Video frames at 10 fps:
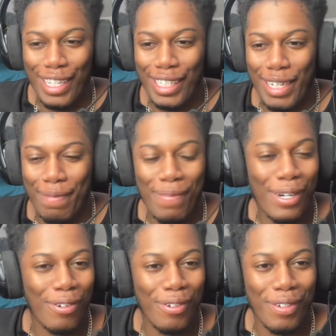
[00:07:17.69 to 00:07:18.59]
Like,
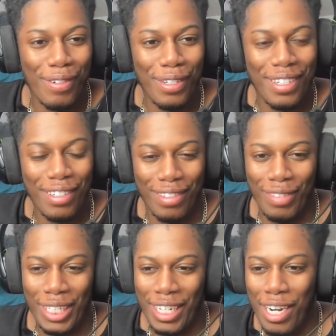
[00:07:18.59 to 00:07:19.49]
bro,
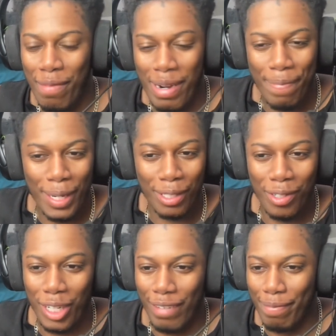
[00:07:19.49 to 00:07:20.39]
get out of my
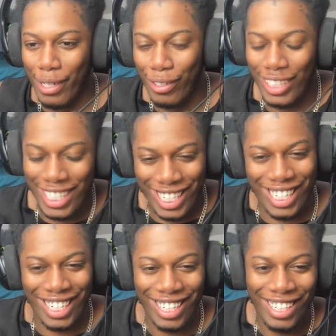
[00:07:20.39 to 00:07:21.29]
personal life, bro.
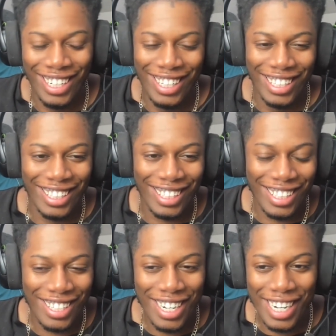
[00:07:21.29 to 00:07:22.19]

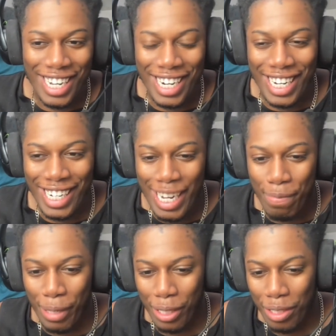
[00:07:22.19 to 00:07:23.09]
You ain't gotta get that
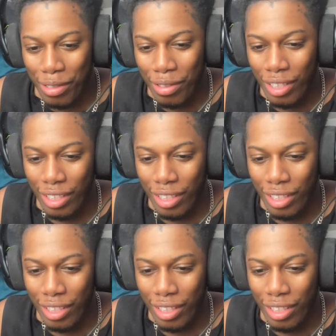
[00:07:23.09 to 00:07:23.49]
personal.